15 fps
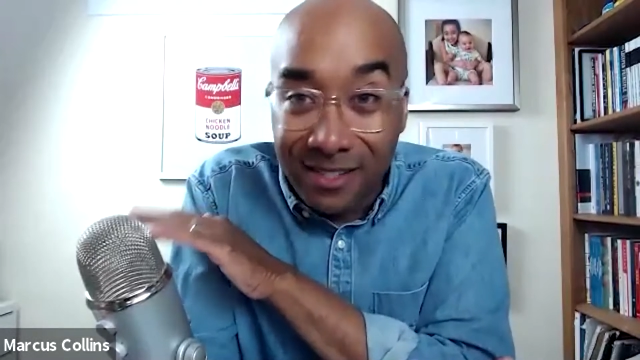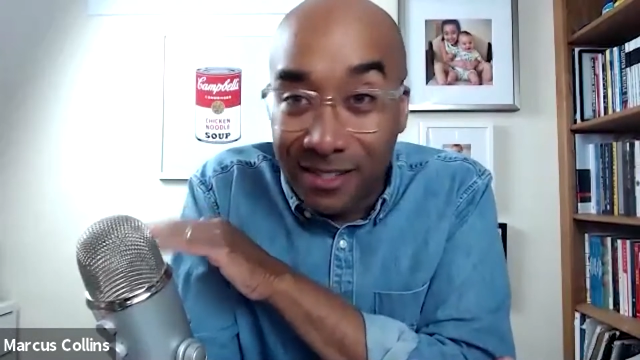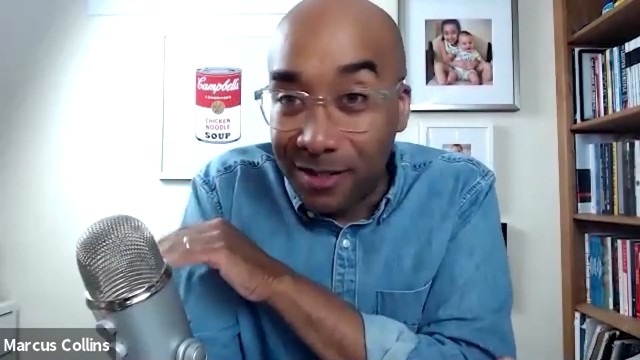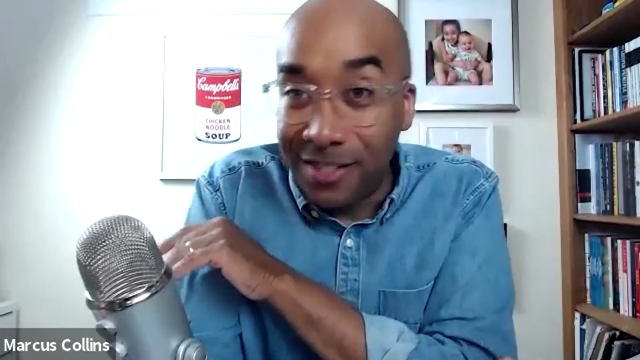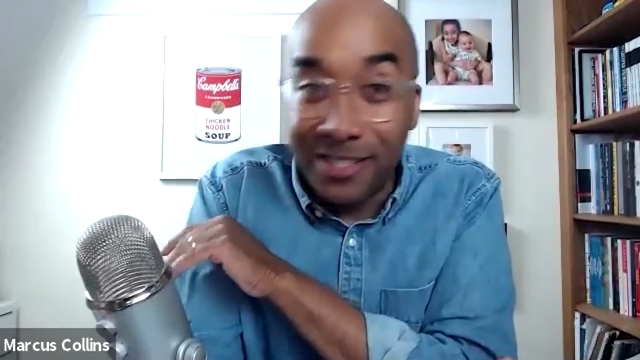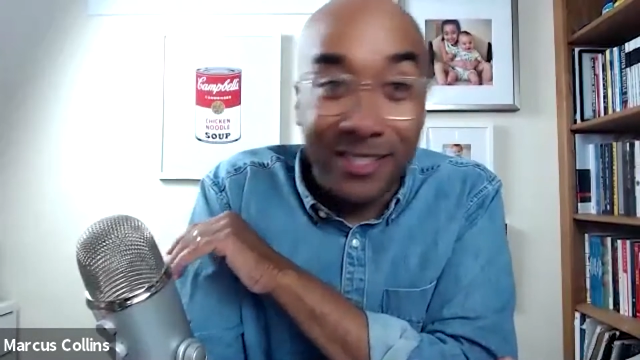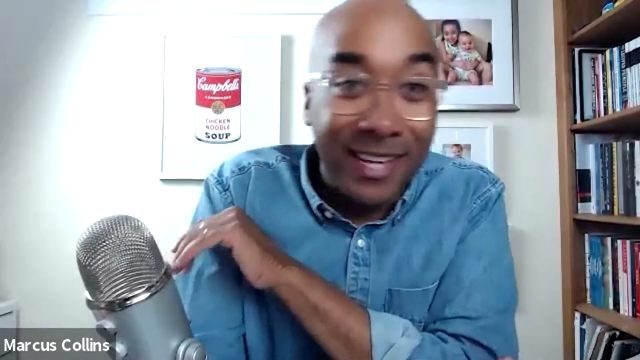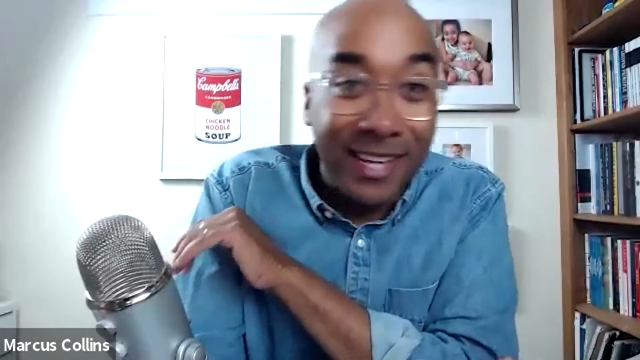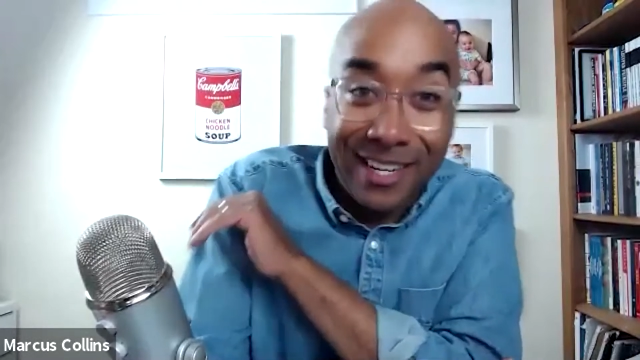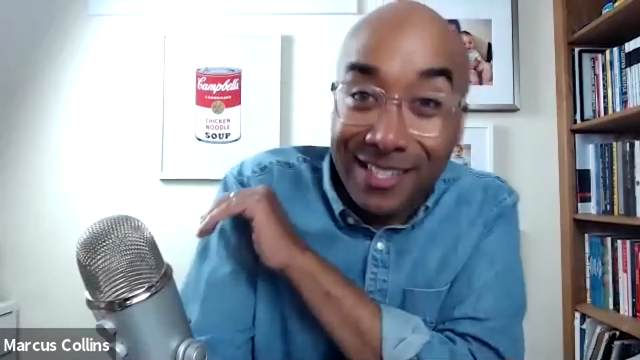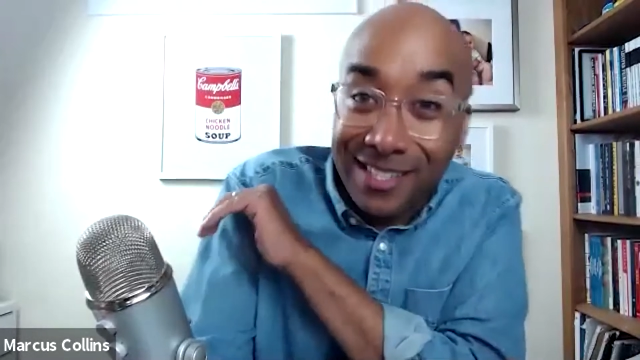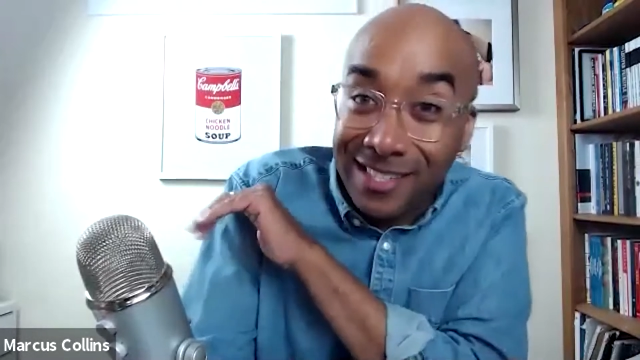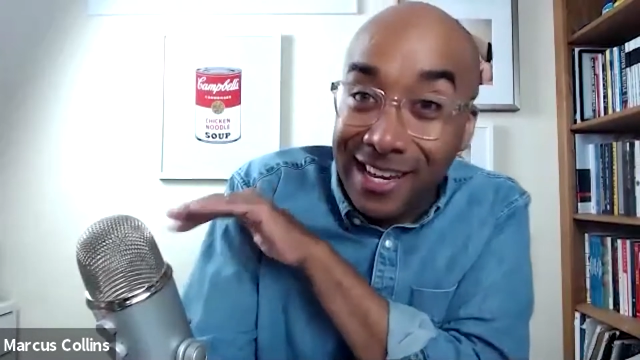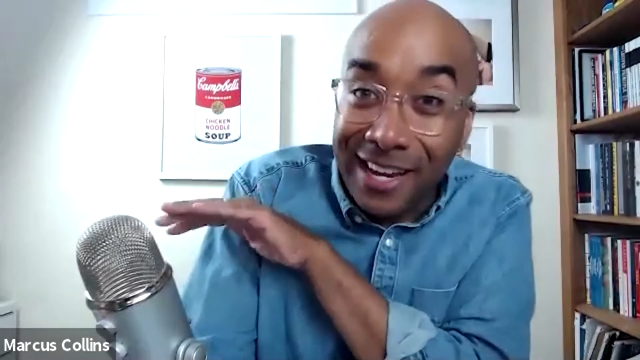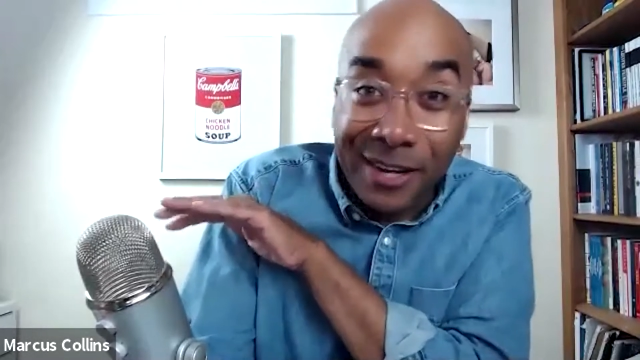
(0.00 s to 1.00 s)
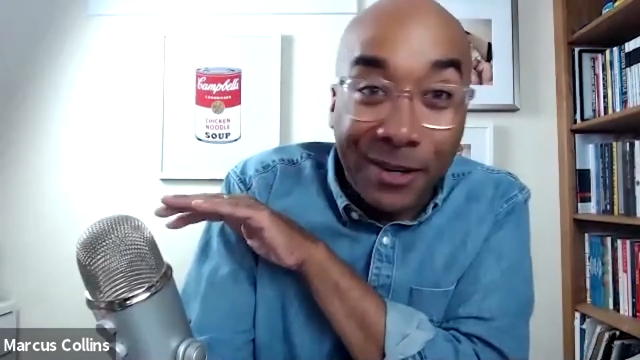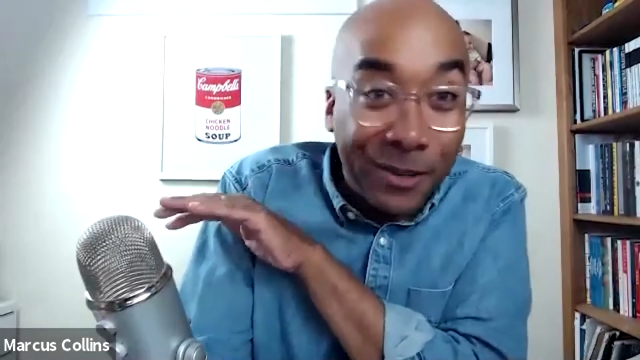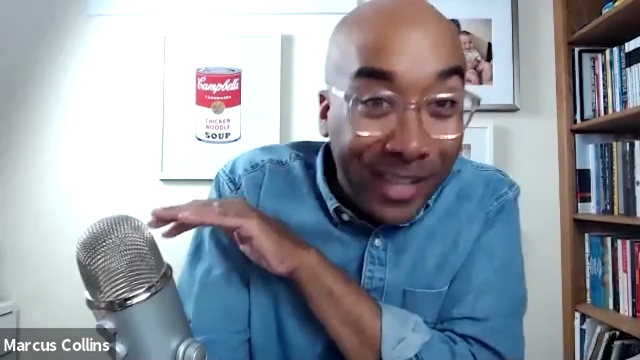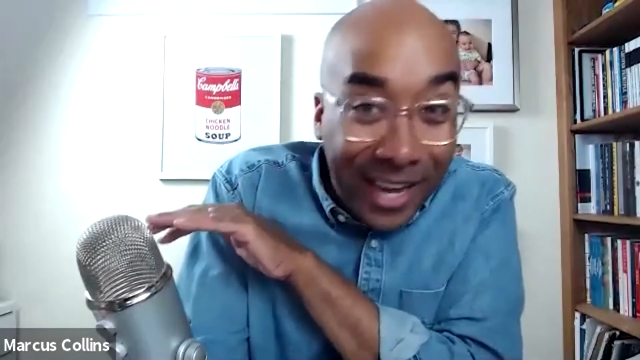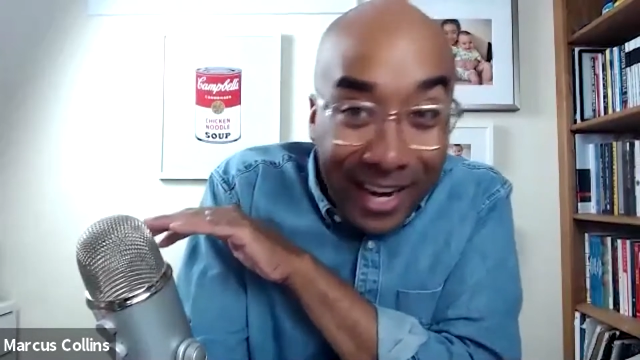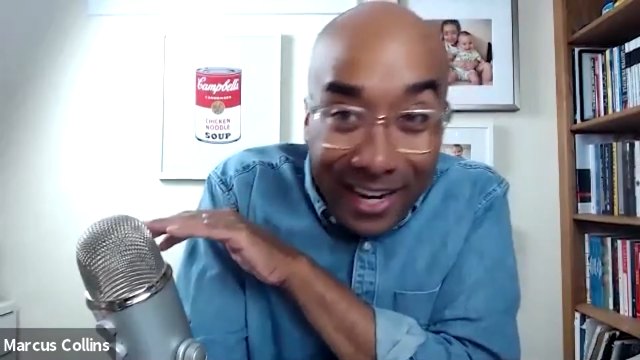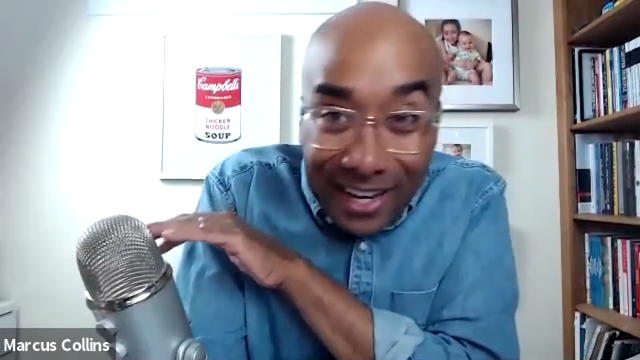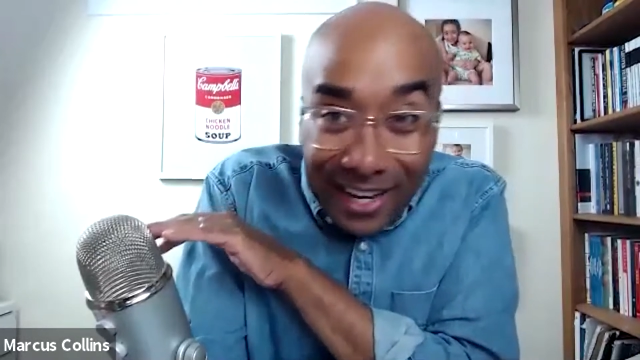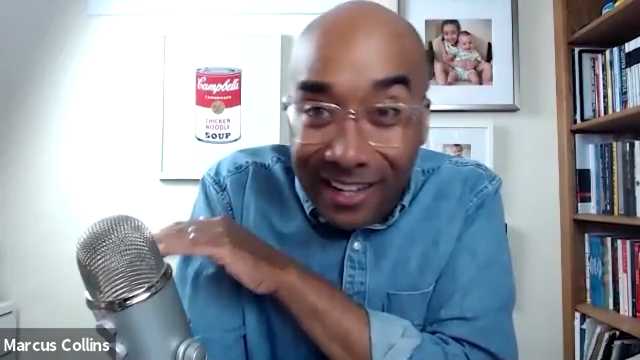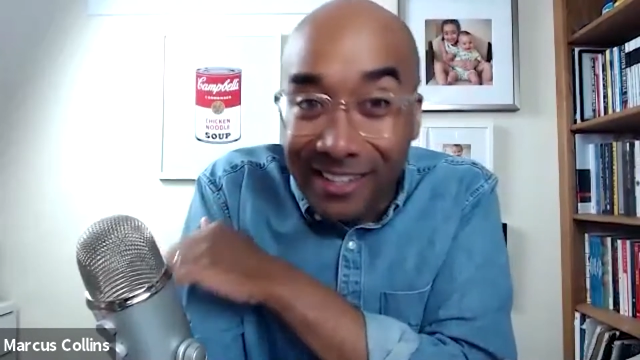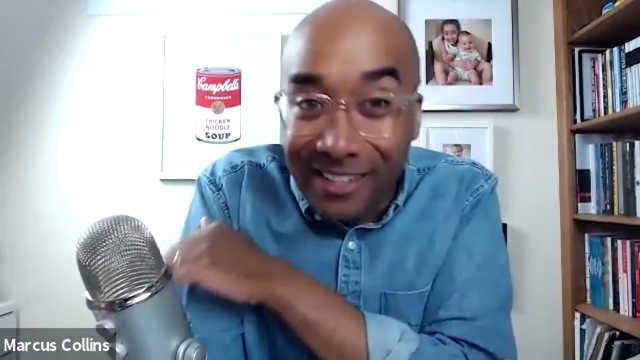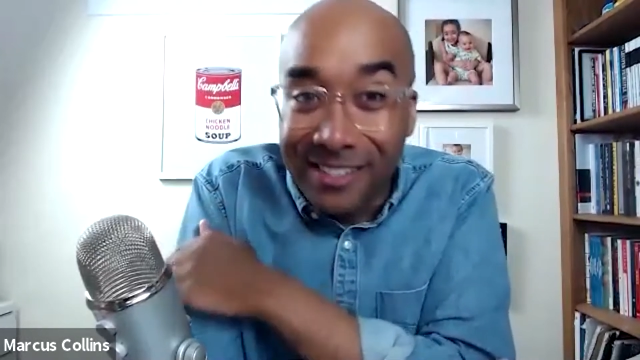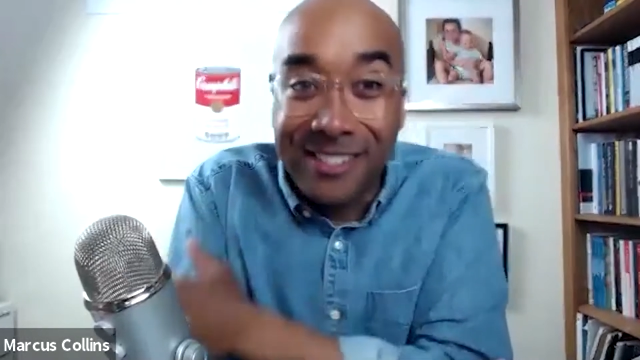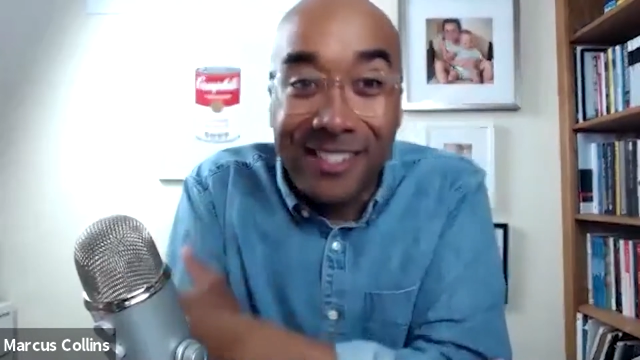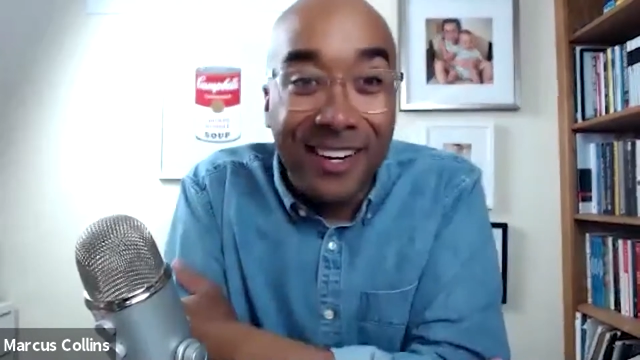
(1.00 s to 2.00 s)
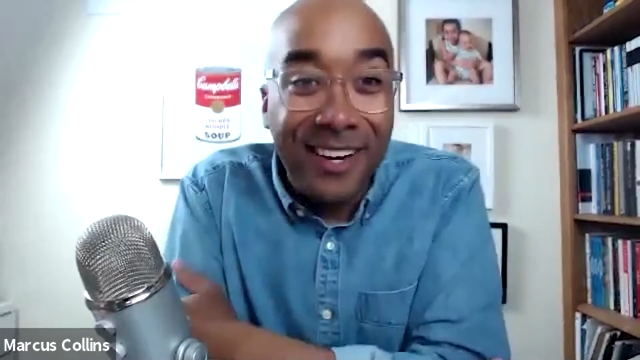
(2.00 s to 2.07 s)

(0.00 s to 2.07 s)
So this is like single ladies,